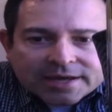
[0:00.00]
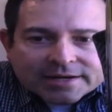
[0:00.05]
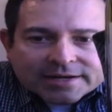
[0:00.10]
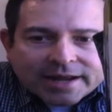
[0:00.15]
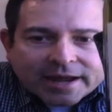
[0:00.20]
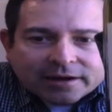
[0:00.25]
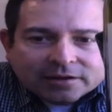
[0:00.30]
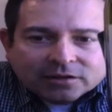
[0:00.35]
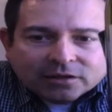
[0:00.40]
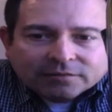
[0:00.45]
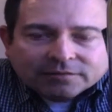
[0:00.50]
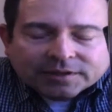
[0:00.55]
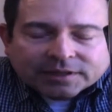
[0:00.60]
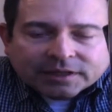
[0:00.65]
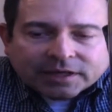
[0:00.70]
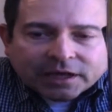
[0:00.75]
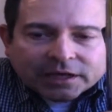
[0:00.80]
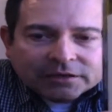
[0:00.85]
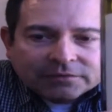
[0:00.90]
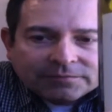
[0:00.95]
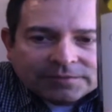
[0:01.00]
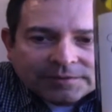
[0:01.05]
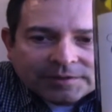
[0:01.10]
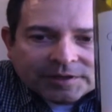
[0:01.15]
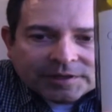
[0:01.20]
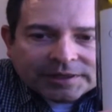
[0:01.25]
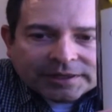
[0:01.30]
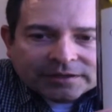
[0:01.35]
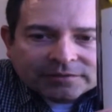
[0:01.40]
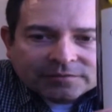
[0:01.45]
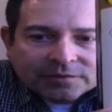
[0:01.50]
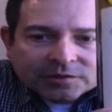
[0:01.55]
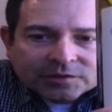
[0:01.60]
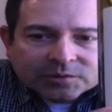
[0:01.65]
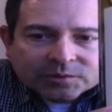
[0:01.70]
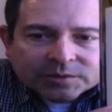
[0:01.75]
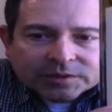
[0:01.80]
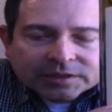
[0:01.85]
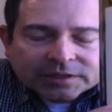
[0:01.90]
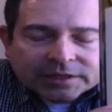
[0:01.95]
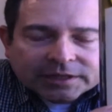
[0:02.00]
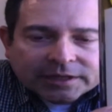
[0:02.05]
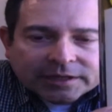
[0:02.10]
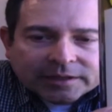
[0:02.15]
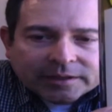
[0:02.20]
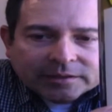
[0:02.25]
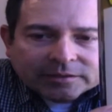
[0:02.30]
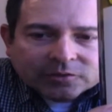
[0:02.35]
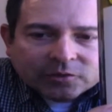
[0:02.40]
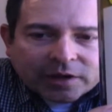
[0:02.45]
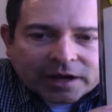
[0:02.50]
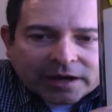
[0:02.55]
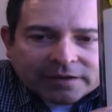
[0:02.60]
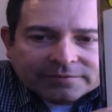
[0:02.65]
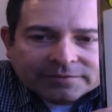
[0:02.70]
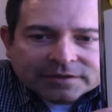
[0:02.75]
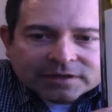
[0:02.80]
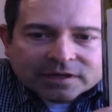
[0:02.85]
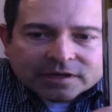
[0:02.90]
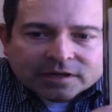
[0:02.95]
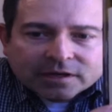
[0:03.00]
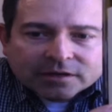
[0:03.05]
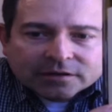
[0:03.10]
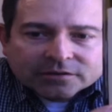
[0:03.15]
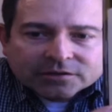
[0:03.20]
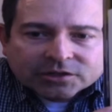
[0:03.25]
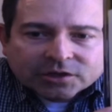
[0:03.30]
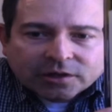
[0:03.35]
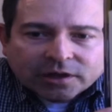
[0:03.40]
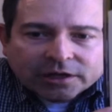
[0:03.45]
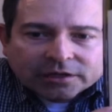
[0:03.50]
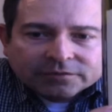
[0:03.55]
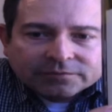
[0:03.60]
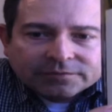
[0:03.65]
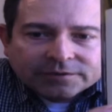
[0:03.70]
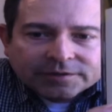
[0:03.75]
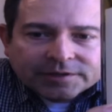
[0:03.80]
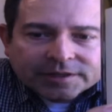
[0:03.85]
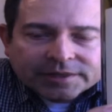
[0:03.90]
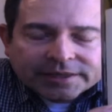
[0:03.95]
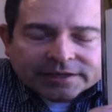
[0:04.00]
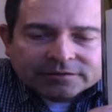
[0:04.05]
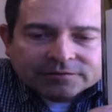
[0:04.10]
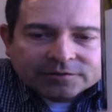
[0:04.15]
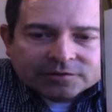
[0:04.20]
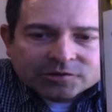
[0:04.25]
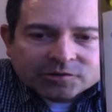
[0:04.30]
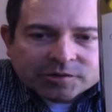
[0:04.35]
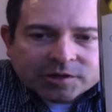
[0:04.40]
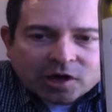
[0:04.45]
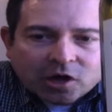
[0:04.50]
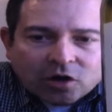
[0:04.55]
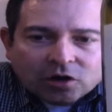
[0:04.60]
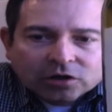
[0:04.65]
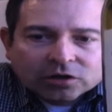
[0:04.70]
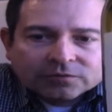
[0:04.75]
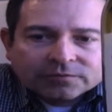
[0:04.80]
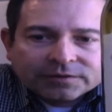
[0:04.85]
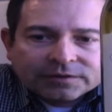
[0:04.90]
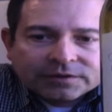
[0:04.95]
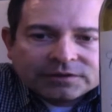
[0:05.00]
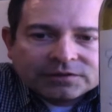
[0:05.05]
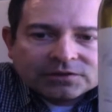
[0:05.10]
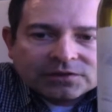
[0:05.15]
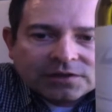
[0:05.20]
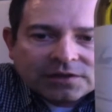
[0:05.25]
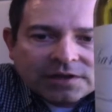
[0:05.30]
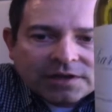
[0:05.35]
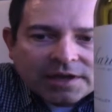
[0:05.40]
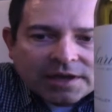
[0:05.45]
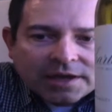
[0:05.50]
Now I love the 150th anniversary graphic here, so 150th anniversary harvest.